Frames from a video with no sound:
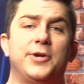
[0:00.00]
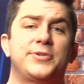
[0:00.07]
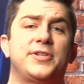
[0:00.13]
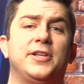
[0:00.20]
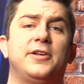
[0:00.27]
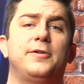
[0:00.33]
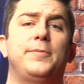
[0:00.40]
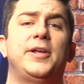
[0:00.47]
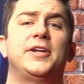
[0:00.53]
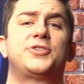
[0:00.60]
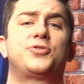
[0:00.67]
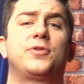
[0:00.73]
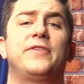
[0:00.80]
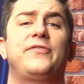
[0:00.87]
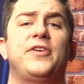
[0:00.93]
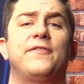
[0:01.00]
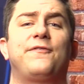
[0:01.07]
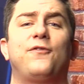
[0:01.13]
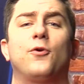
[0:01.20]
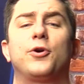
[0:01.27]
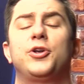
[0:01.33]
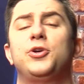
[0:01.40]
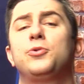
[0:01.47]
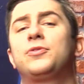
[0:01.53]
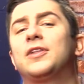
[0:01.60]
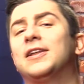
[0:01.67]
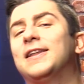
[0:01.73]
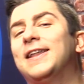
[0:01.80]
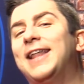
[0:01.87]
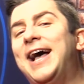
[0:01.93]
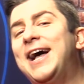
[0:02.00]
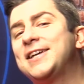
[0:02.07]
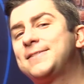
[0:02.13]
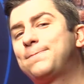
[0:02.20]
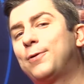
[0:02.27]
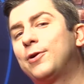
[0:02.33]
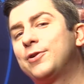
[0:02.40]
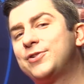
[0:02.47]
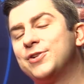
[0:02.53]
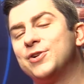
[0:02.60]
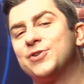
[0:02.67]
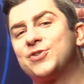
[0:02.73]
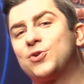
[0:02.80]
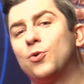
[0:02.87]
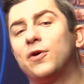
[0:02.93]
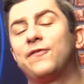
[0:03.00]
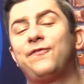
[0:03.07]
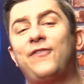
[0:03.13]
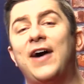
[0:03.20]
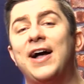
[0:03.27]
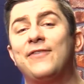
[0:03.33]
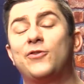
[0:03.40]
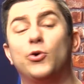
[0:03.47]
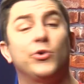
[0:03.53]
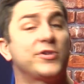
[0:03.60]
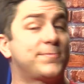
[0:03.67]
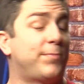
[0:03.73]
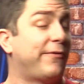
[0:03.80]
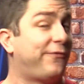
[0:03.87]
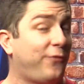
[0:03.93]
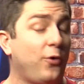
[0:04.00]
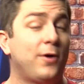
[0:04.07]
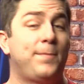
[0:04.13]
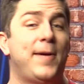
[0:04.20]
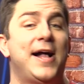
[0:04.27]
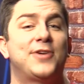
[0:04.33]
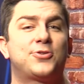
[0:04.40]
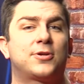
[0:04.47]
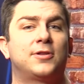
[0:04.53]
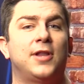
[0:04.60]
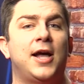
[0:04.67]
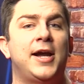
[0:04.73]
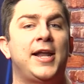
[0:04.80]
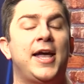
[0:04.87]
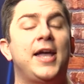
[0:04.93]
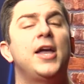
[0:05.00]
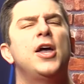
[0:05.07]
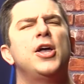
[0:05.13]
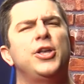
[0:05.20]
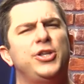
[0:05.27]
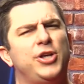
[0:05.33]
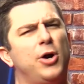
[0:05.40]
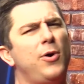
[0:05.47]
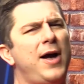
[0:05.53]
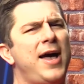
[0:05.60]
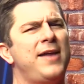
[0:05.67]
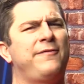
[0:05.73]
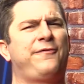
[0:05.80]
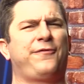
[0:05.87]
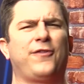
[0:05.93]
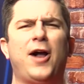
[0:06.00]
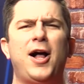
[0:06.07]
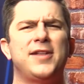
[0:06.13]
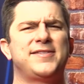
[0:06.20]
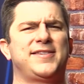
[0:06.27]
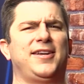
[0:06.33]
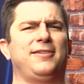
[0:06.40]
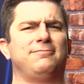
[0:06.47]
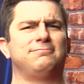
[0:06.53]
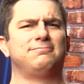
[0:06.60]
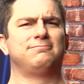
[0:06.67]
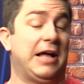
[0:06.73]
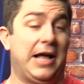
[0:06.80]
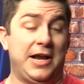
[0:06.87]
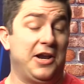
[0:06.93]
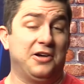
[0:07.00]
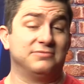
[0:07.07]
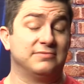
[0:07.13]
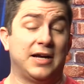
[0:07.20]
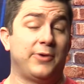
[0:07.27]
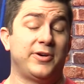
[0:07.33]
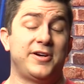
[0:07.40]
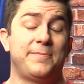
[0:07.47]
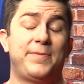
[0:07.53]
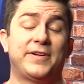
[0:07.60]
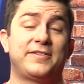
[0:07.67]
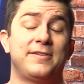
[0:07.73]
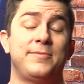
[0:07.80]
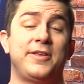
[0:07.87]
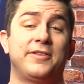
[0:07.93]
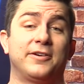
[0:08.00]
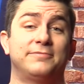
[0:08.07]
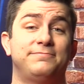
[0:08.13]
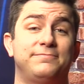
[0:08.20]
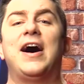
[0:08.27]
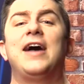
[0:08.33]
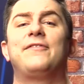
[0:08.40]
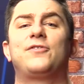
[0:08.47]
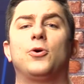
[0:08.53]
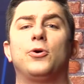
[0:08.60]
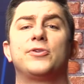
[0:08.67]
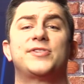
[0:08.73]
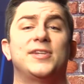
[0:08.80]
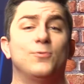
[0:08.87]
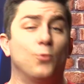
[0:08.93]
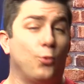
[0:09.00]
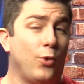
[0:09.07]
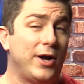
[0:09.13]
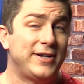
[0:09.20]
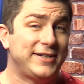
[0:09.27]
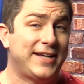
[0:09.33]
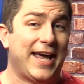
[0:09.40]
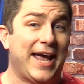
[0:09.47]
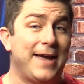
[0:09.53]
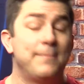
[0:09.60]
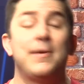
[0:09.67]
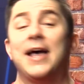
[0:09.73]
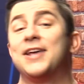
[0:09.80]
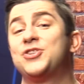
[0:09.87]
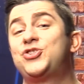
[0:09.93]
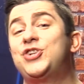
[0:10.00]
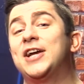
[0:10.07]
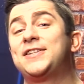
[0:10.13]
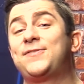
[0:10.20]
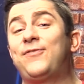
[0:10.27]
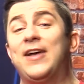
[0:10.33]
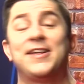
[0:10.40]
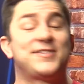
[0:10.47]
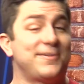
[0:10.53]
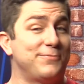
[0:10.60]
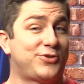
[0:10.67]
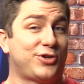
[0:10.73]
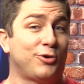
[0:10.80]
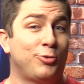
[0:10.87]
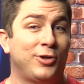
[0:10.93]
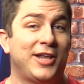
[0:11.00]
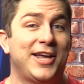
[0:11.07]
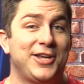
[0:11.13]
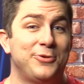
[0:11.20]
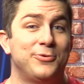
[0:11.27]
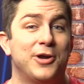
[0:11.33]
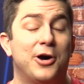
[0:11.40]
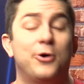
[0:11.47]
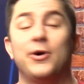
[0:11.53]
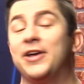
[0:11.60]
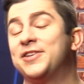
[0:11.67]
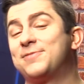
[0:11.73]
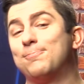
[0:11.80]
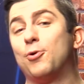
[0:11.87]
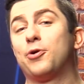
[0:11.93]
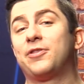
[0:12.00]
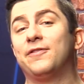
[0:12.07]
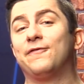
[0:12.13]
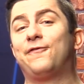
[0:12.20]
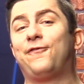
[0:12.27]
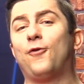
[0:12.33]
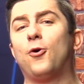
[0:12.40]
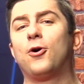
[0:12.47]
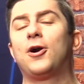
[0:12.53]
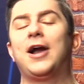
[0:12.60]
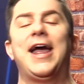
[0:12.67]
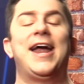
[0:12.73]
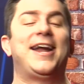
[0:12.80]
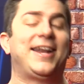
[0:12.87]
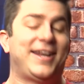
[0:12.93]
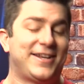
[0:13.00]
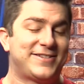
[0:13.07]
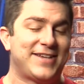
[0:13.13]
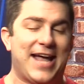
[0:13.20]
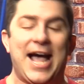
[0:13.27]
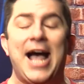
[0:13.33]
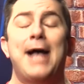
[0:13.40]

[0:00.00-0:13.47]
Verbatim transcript: Here's a little bit of trivia for you. The last person to score five goals before Patrik Laine, Johan Franzen. I know, I wouldn't have picked him either. Five goals in one game, as Jets fans I'm sure will let you know, is more than four, and it is